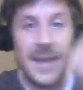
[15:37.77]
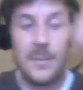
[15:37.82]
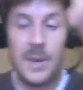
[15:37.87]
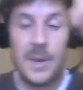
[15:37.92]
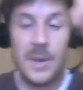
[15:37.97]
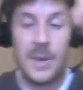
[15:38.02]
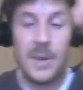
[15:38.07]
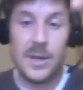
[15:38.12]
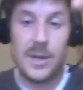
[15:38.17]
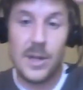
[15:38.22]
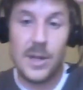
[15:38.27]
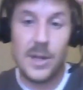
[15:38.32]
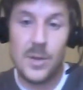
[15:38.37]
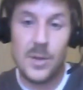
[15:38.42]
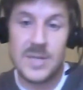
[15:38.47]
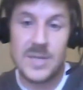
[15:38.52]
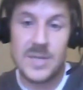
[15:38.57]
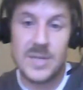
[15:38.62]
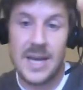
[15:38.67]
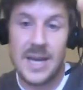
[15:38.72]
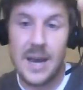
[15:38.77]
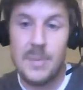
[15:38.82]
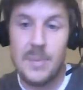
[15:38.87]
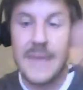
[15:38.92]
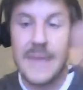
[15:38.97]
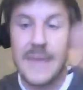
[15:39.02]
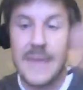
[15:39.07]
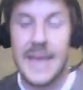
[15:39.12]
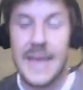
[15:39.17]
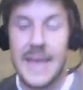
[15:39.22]
and we close it up,
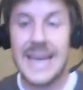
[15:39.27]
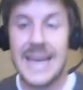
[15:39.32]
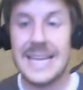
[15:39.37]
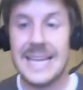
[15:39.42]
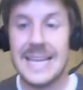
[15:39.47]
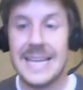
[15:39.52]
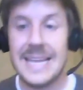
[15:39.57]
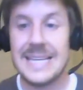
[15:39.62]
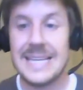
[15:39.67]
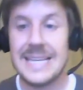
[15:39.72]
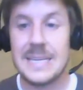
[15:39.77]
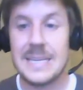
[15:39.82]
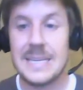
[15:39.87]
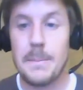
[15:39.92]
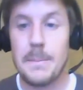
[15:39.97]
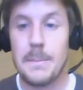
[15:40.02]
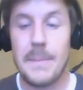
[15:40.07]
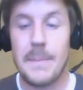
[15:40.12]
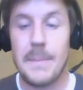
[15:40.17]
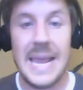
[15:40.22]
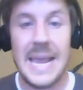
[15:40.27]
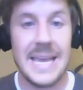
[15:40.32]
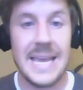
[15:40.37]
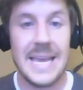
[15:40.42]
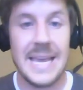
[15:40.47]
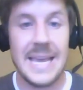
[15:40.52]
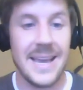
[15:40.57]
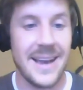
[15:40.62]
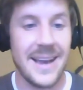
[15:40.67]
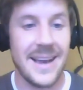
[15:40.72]
that is
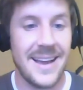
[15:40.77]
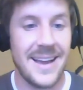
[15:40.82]
baking?